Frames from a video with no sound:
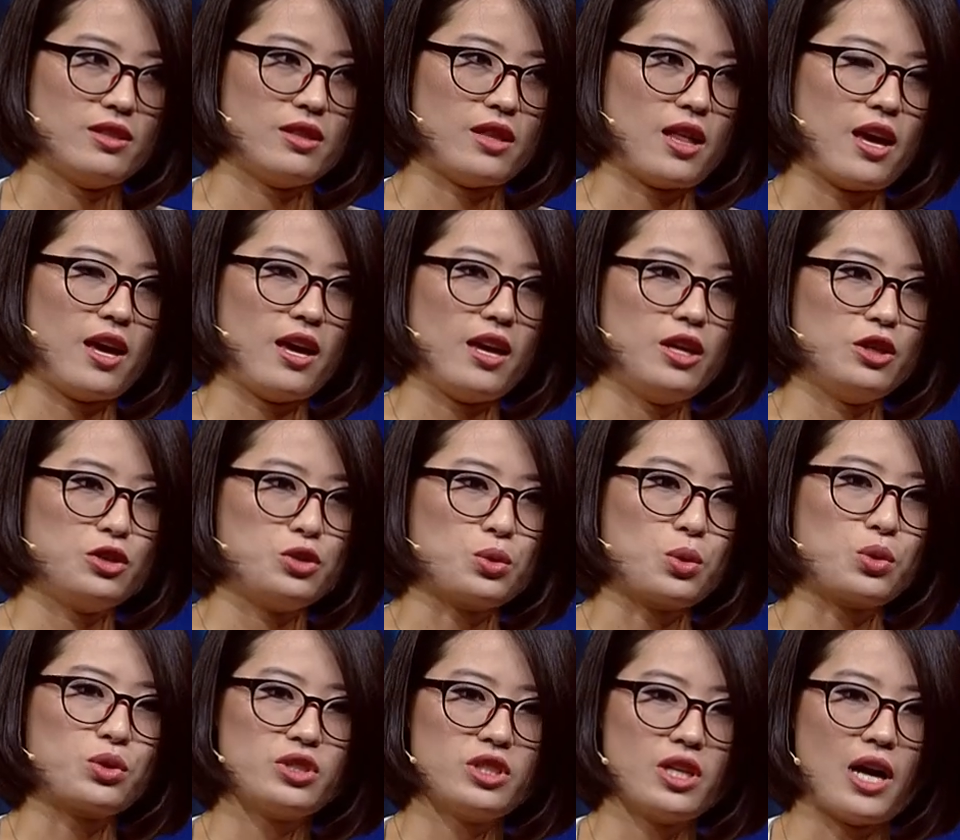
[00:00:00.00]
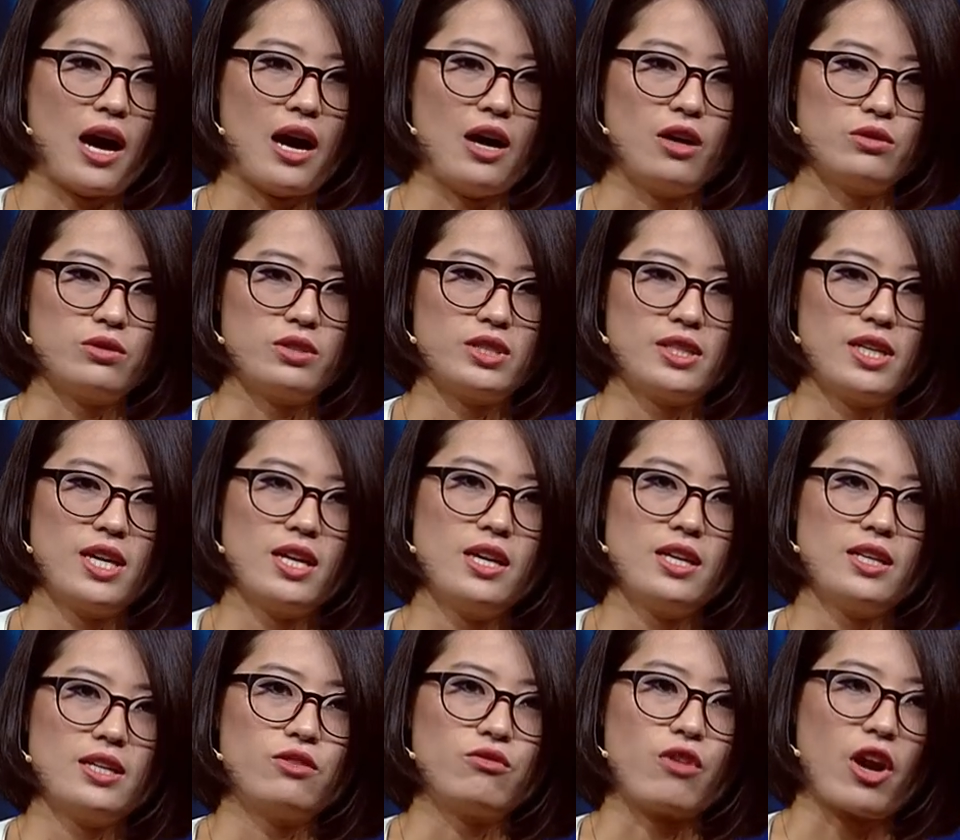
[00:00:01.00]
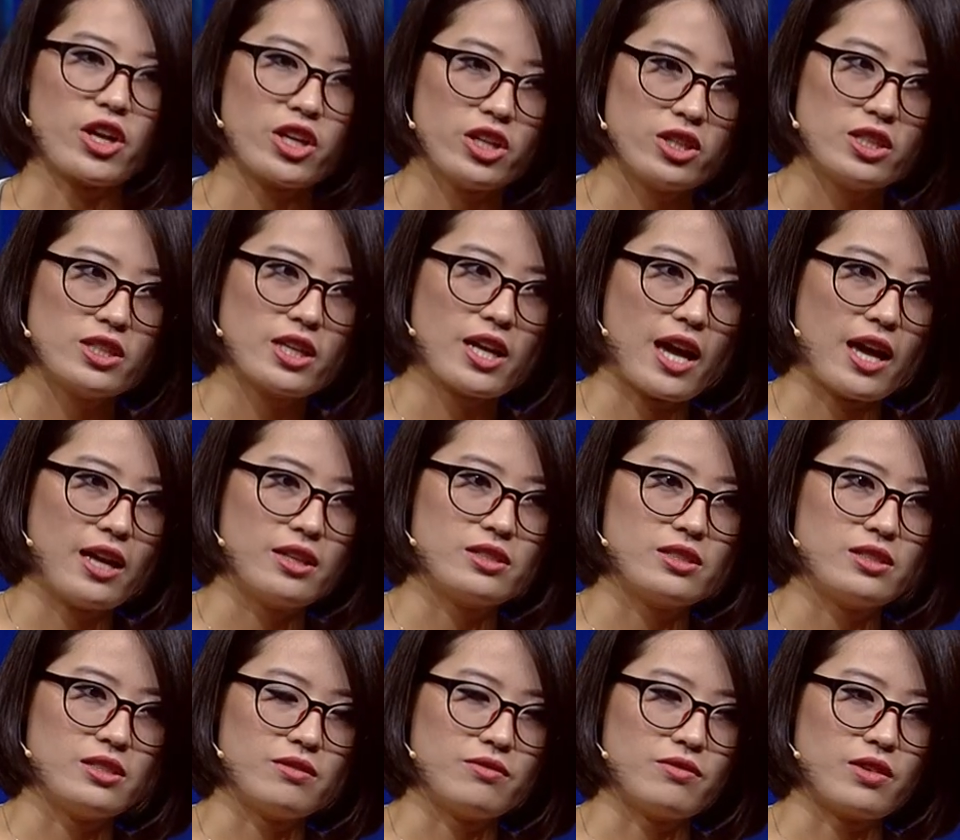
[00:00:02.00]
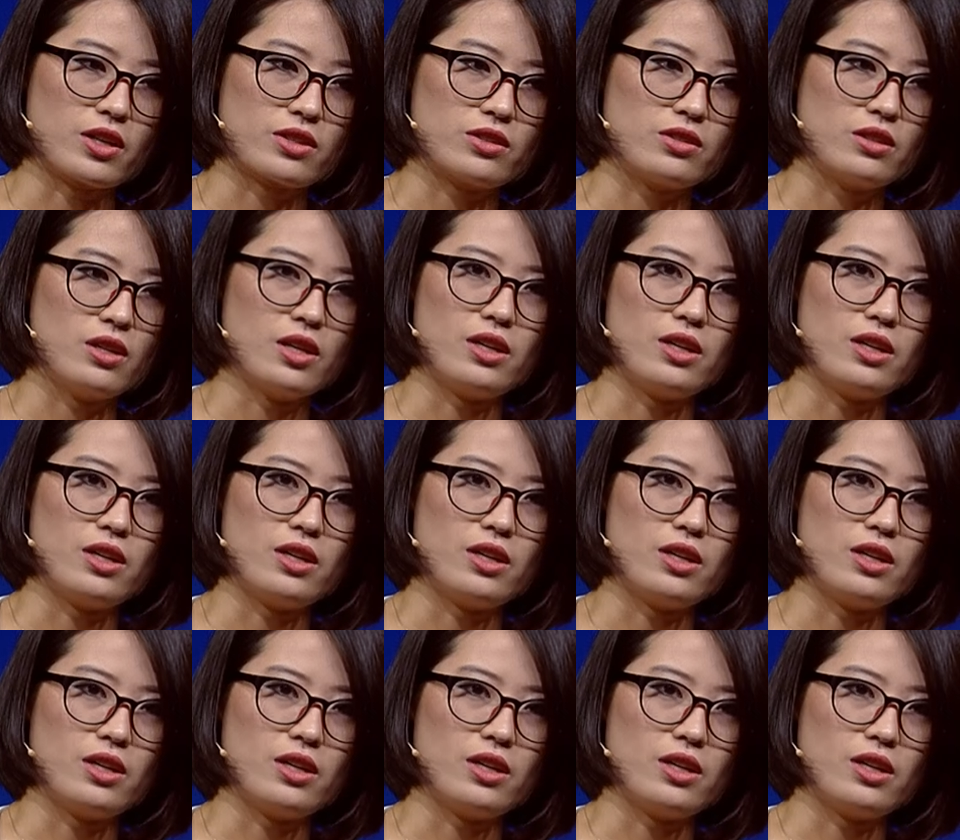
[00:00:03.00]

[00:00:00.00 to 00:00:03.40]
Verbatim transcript: they sort out regular, case defect,